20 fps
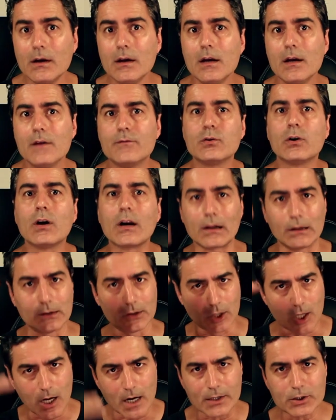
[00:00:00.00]
If you've got a
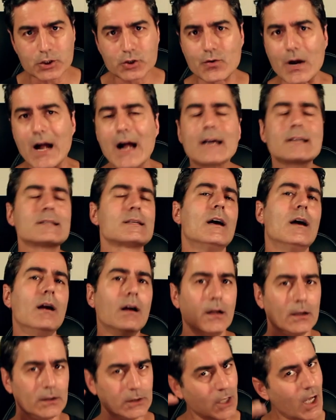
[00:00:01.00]
lot of tracks,
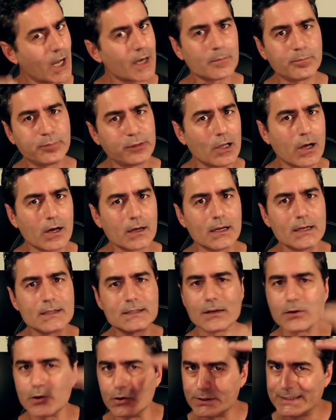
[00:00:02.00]
a lot of plugins
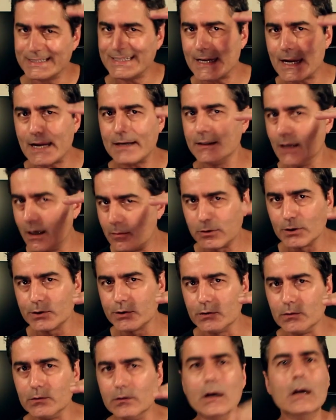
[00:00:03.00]
in your
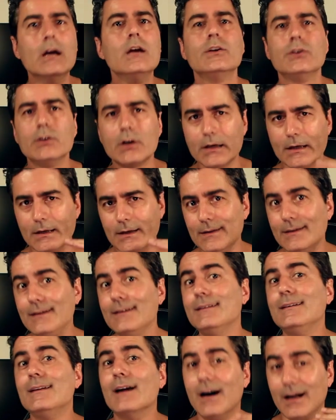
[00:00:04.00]
DAW, you're gonna
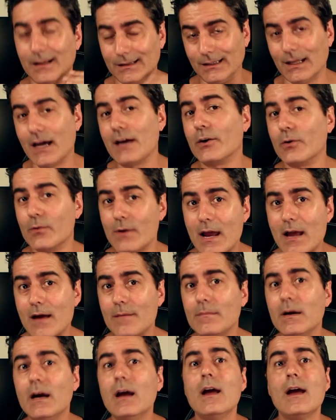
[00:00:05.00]
need a lot of
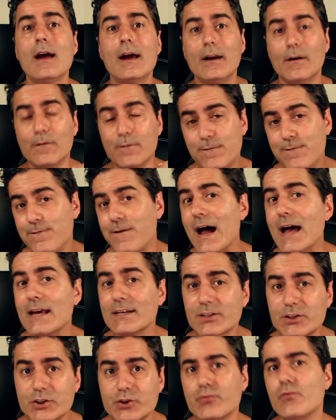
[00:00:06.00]
RAM and a
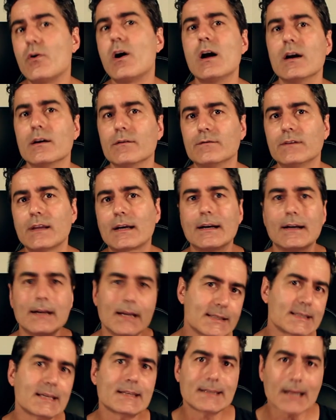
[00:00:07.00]
fast drive, like an
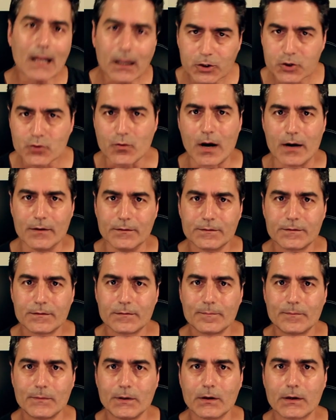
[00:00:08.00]
SSL drive,
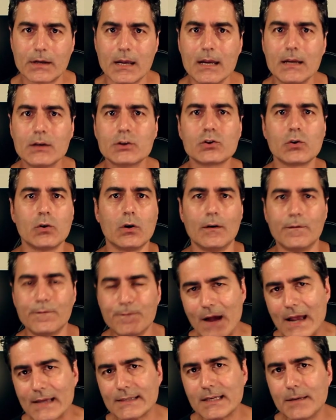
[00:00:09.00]
okay? So a
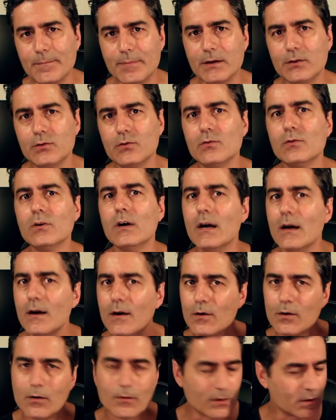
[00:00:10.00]
fast CPU,
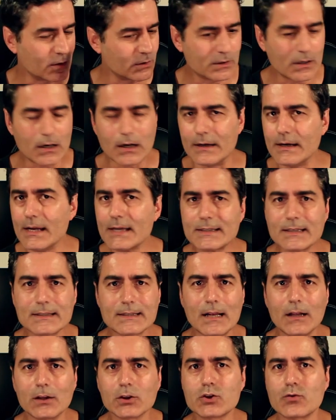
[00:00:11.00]
an
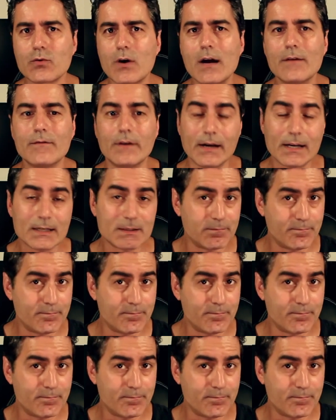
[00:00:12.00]
SSL drive, a nice